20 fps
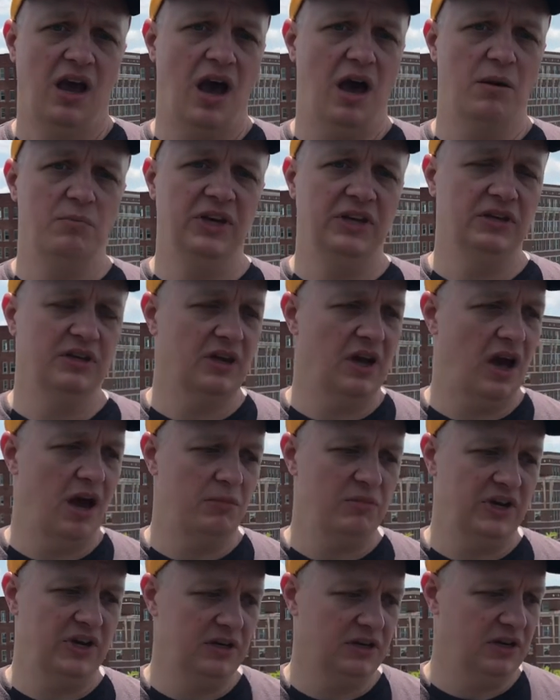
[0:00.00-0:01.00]
I mean,
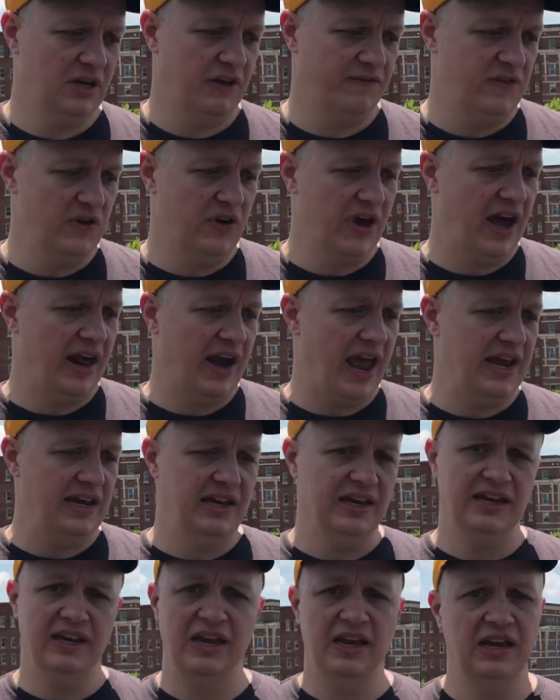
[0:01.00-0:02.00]
I mean, if you got
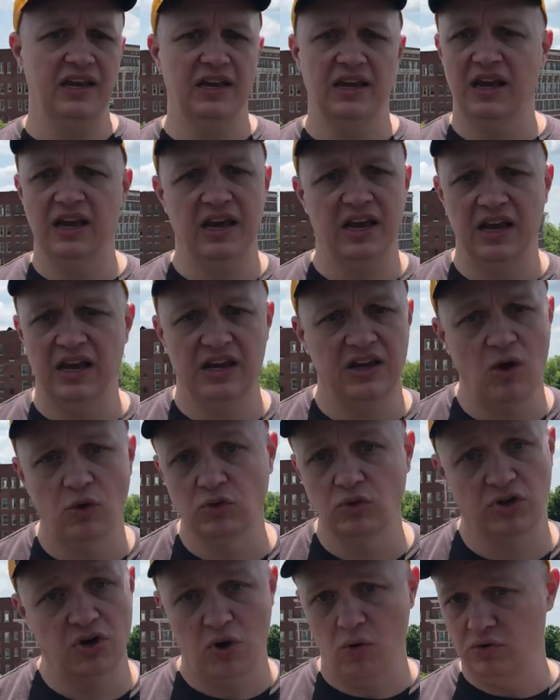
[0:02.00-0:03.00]
ADD, it,
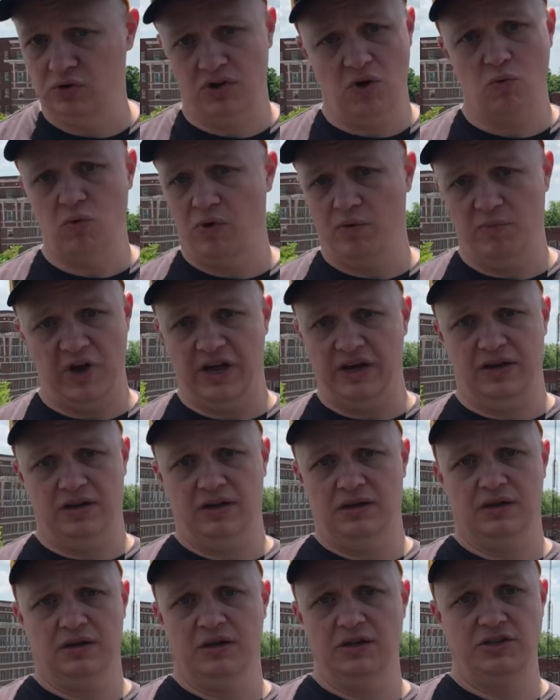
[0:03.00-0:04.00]
no, no, don't worry about it
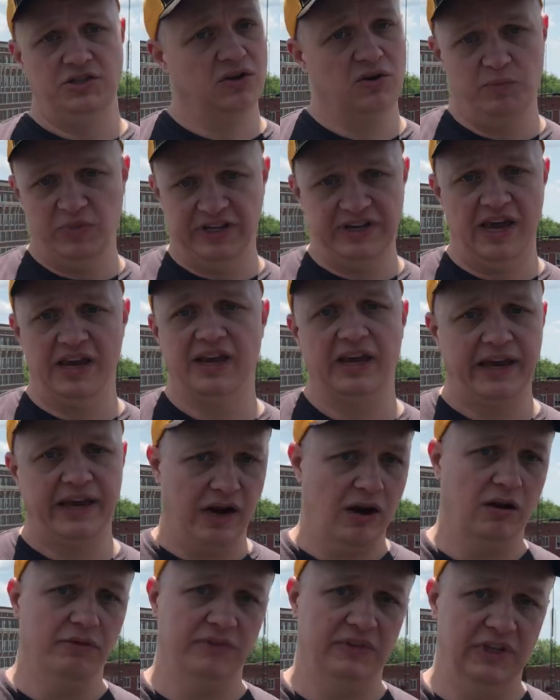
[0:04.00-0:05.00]
because you're gonna be taken
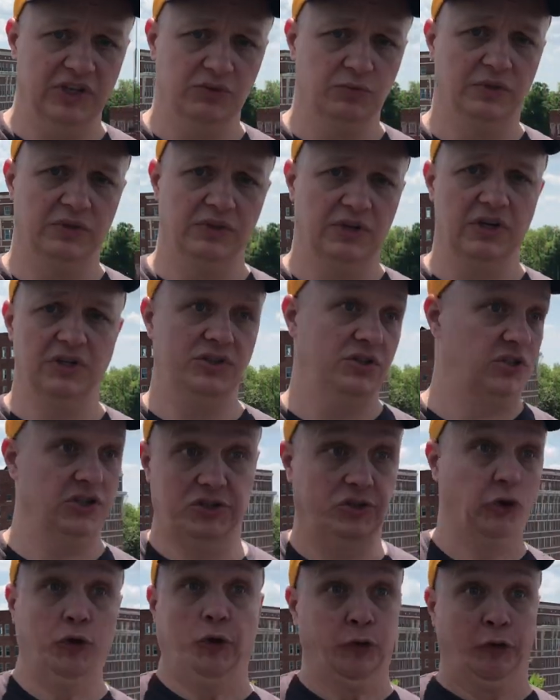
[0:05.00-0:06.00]
care of in this one because you're
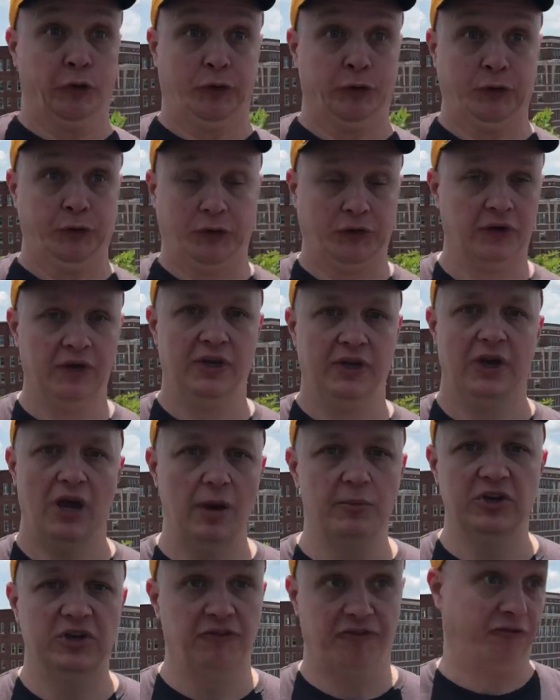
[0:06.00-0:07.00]
just,
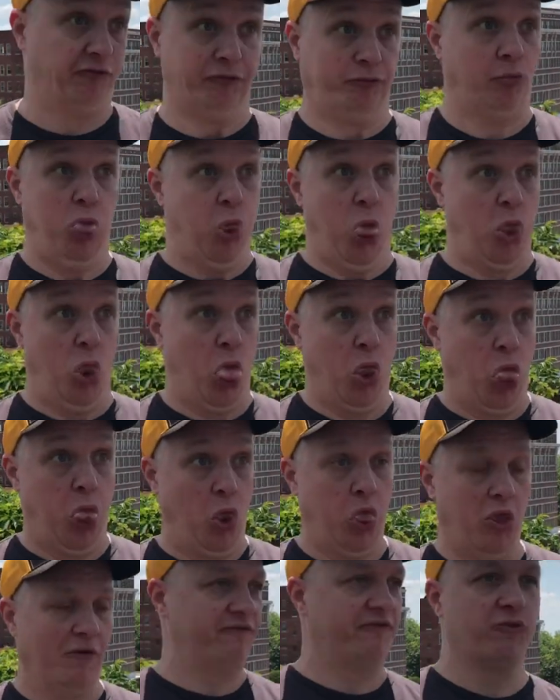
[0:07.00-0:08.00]
I mean,
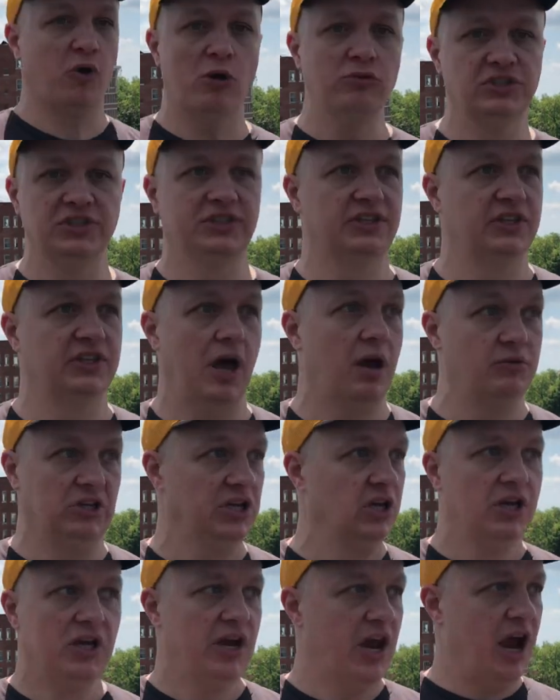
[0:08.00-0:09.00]
you're frozen to the. I
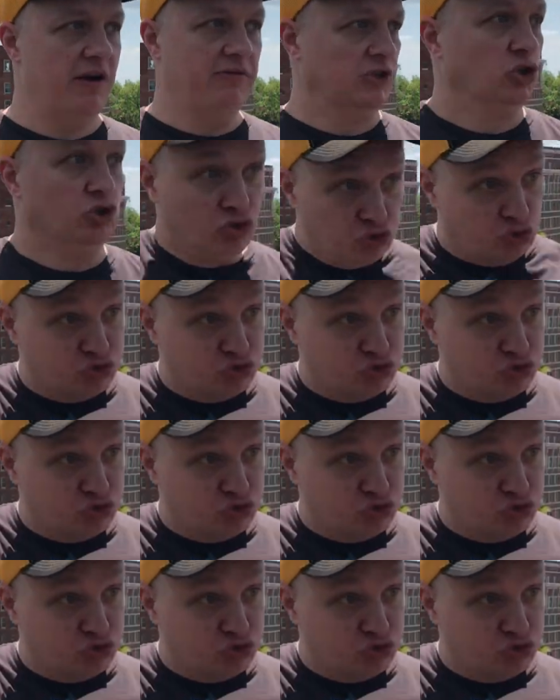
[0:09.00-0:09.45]
mean, every